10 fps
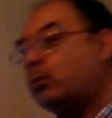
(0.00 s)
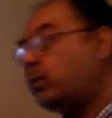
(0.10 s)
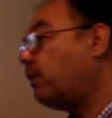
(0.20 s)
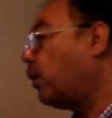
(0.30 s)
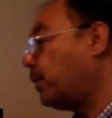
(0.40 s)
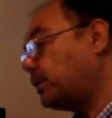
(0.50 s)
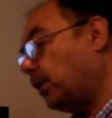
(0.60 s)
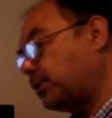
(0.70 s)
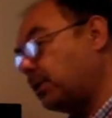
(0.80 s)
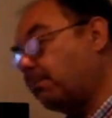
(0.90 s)
We've always
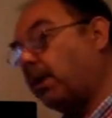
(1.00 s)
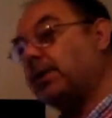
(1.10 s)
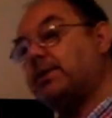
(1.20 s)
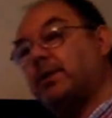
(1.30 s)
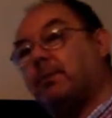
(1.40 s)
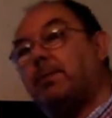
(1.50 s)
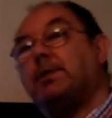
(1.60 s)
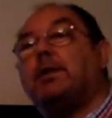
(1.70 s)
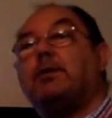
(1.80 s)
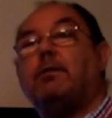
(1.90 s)
got to monitor the
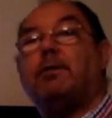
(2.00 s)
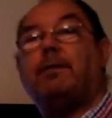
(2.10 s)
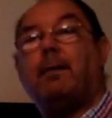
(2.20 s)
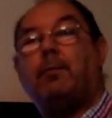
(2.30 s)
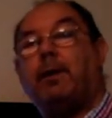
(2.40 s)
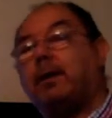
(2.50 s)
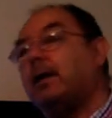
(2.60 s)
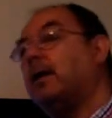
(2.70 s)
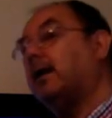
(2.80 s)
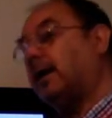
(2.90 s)
position of the fabric,
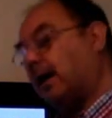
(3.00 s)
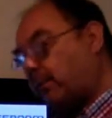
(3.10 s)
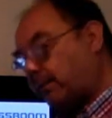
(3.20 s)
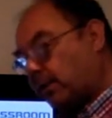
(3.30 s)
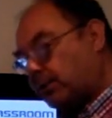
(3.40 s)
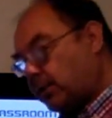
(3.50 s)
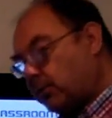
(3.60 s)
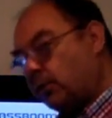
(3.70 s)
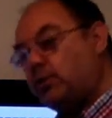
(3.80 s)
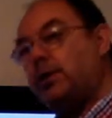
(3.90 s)
and we've got
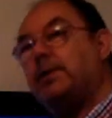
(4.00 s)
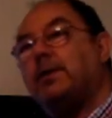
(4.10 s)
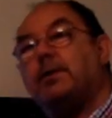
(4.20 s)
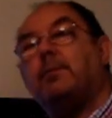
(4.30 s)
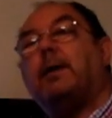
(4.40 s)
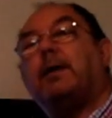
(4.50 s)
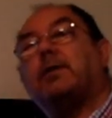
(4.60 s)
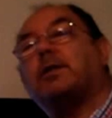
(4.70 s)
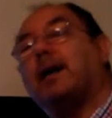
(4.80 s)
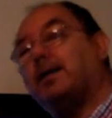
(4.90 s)
to nudge it to make a
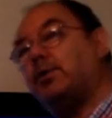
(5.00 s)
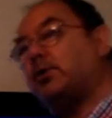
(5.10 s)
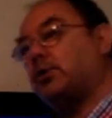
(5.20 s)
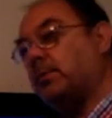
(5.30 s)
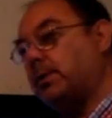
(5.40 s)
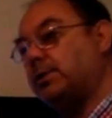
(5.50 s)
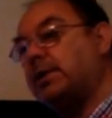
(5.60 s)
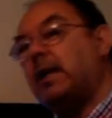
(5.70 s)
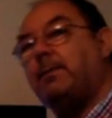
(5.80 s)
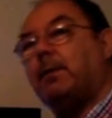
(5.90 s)
slight adjustment
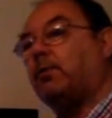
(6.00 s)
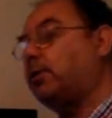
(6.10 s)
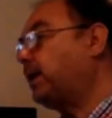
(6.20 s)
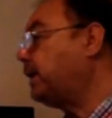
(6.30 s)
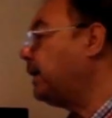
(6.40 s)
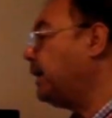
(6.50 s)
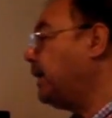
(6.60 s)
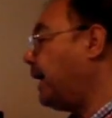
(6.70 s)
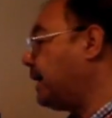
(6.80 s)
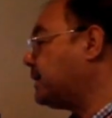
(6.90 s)
to keep it running
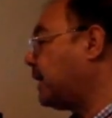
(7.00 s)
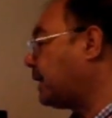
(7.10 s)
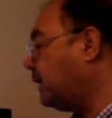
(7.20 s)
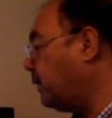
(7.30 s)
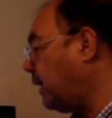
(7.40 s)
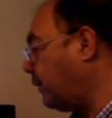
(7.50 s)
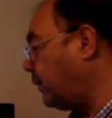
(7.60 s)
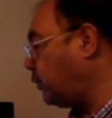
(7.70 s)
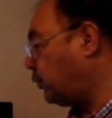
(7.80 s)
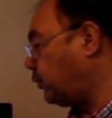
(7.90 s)
exactly where
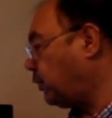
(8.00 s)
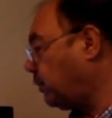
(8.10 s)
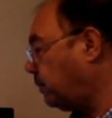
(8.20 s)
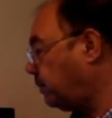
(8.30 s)
it should do.